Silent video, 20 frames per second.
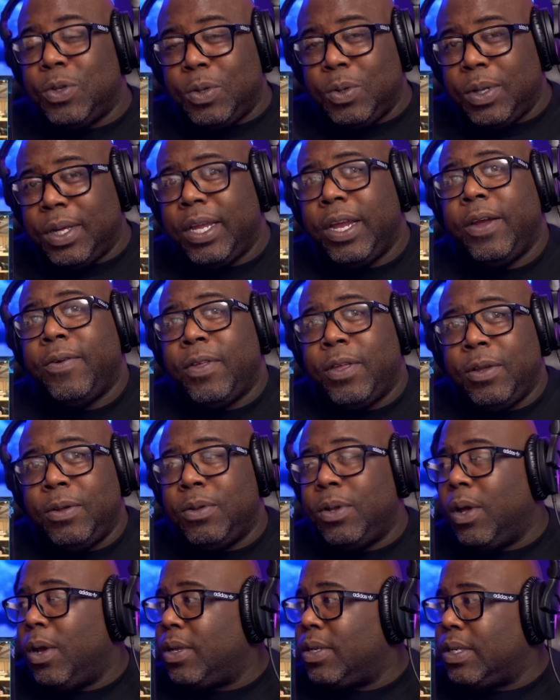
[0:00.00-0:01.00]
Do you care that you
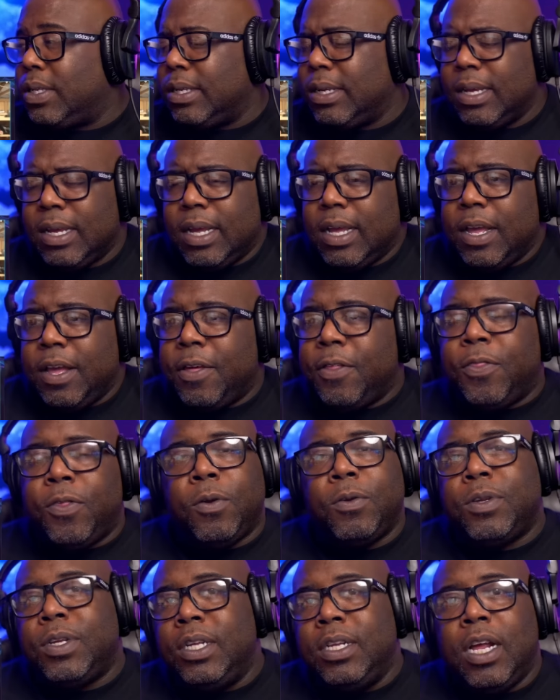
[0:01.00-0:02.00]
lost
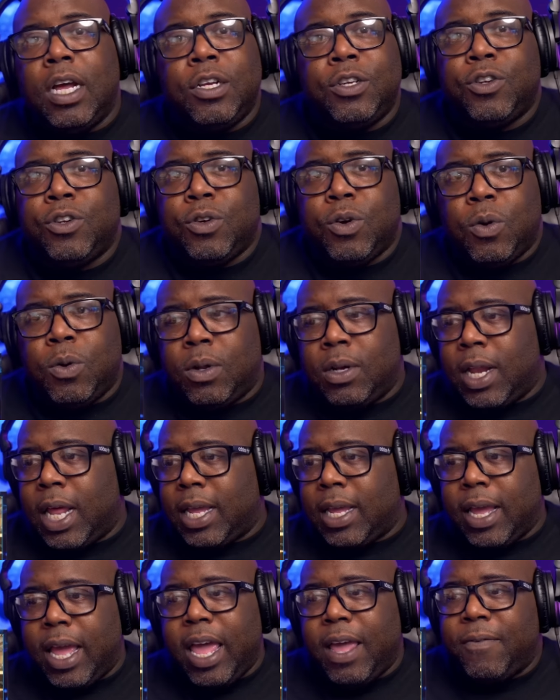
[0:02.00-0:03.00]
$1,300 on
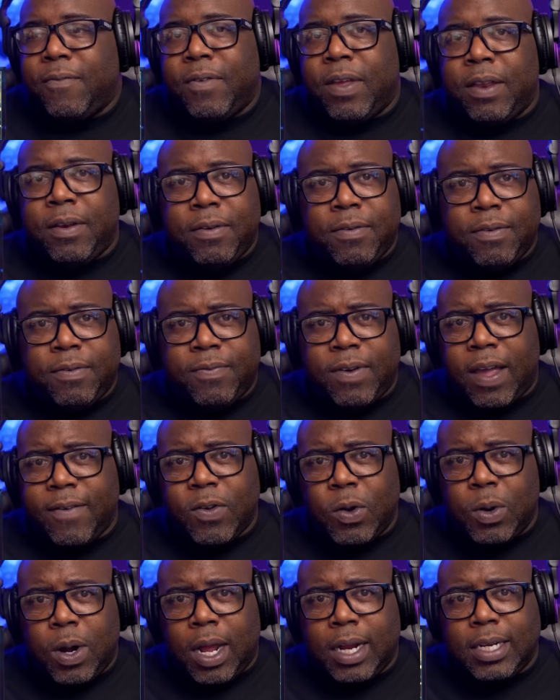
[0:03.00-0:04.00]
like a FN
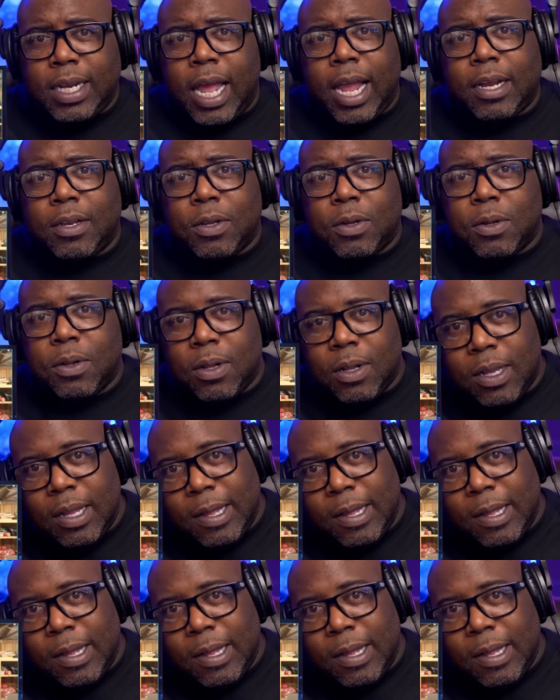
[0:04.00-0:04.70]
509 Tactical?